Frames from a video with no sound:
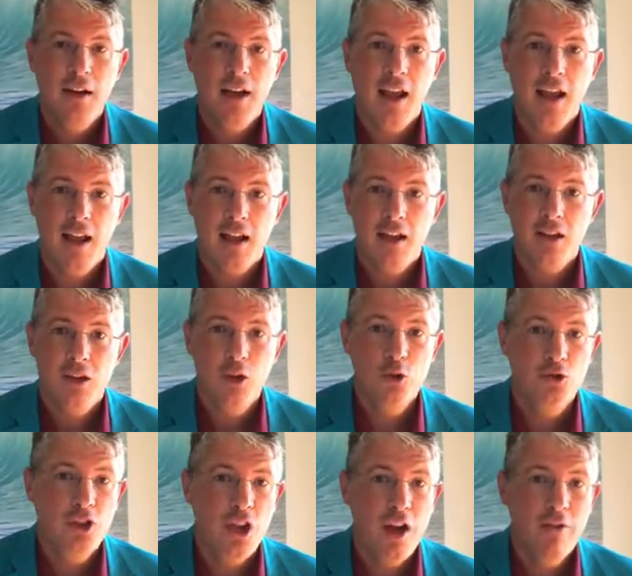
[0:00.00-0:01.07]
and use
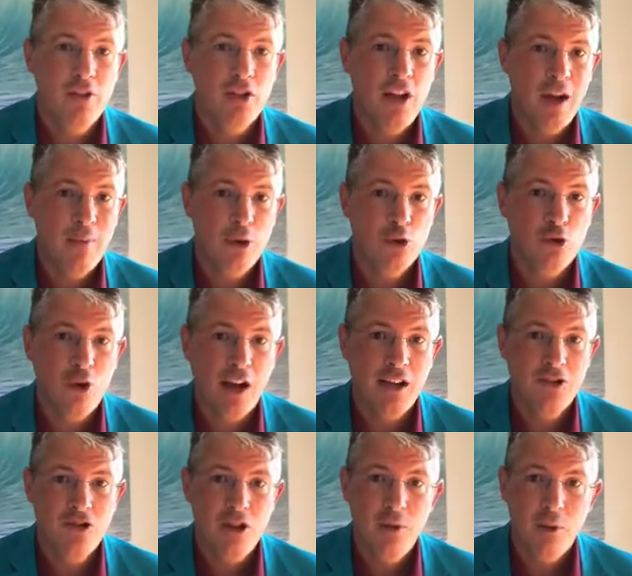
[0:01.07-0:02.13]
the oven timer
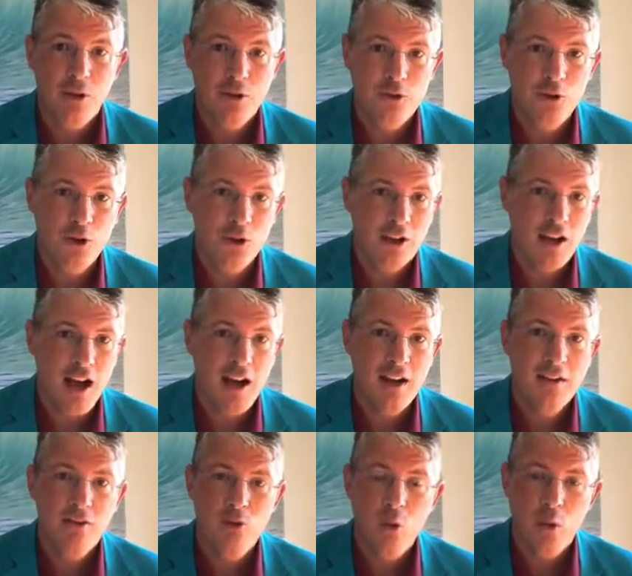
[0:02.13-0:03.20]
strategy where you turn it
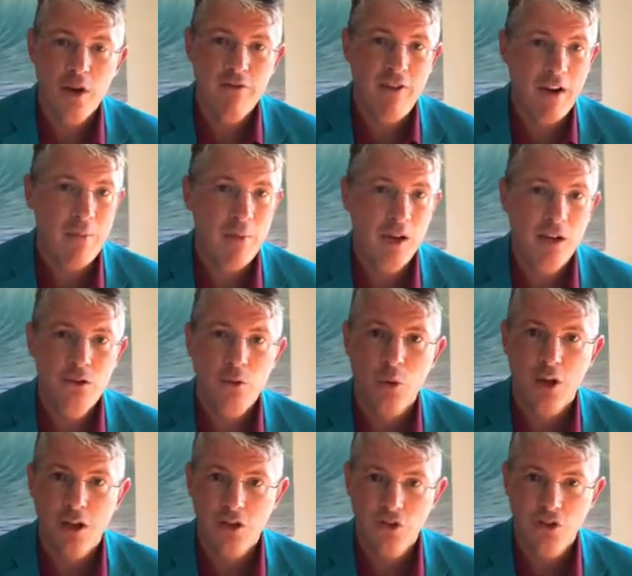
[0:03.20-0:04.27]
on 25 minutes. We're
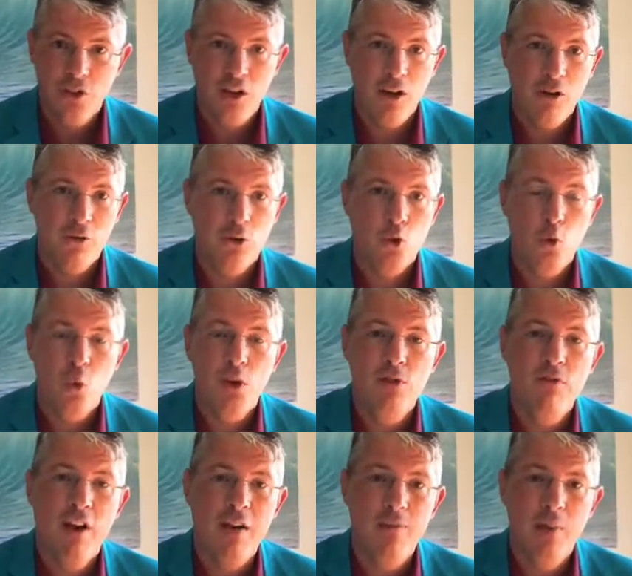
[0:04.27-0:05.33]
going to sit here for
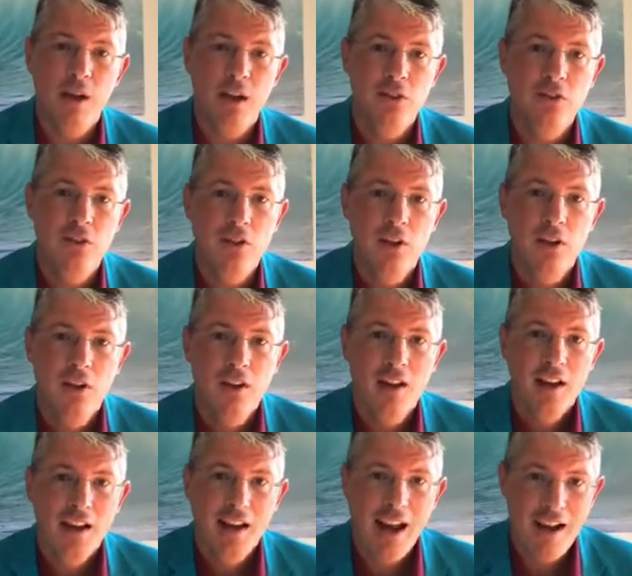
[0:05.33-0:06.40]
25 minutes
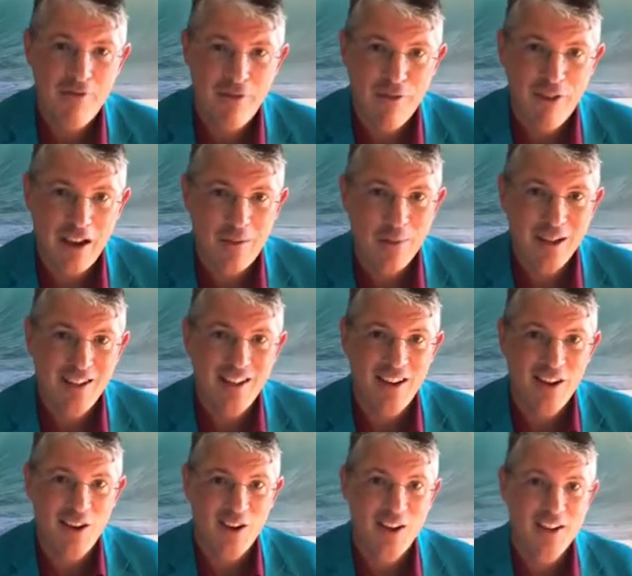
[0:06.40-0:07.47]
and have a family
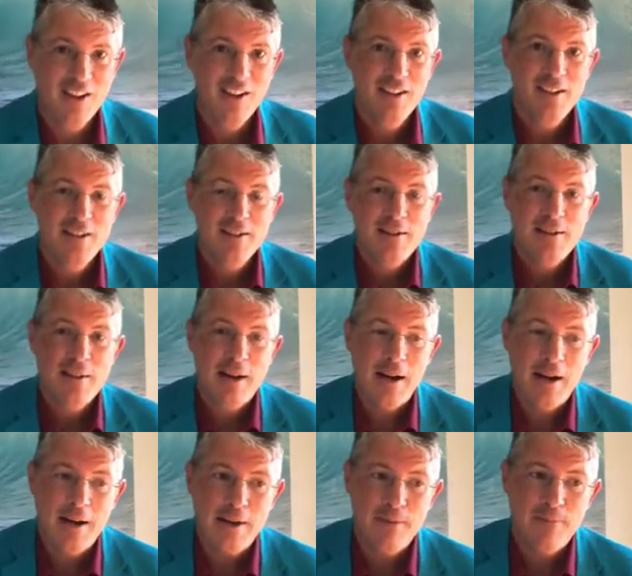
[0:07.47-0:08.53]
dinner.
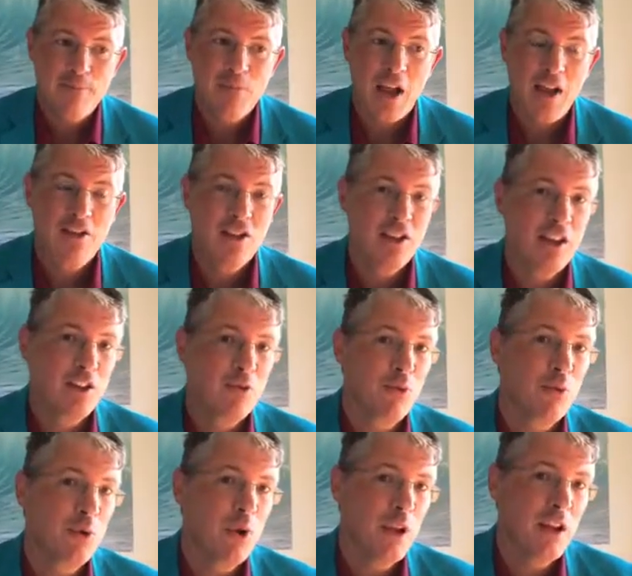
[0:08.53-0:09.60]
I think that's
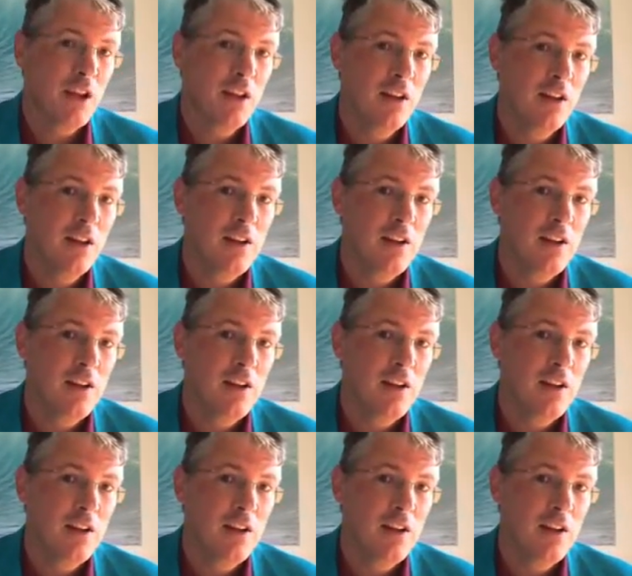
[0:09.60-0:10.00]
really